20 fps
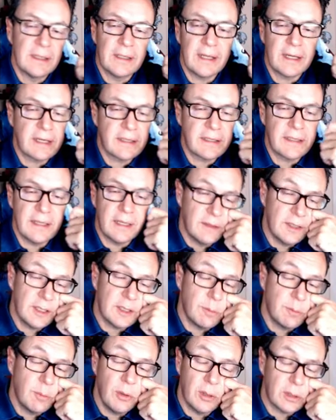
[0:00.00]
I said, this
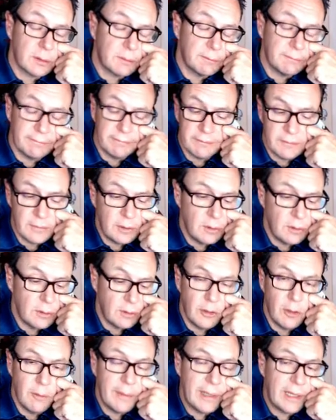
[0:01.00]
book, no
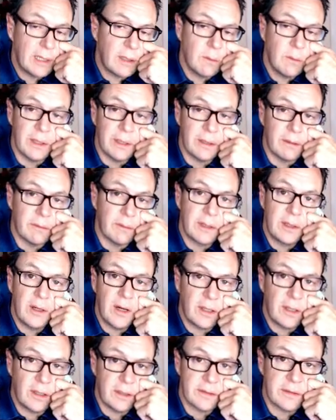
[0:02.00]
matter what,
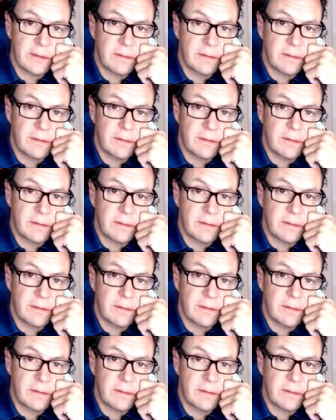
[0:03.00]
regardless,